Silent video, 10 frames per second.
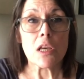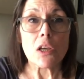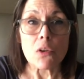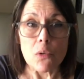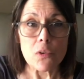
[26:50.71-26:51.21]

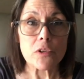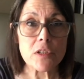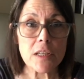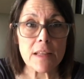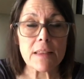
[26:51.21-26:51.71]
In order
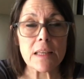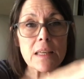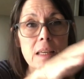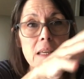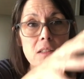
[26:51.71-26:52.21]
to get the
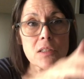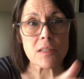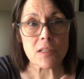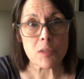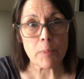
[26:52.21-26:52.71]
heat to
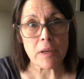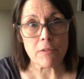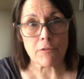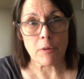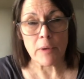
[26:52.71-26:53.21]

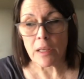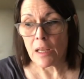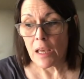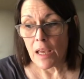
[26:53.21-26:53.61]
dissipate from it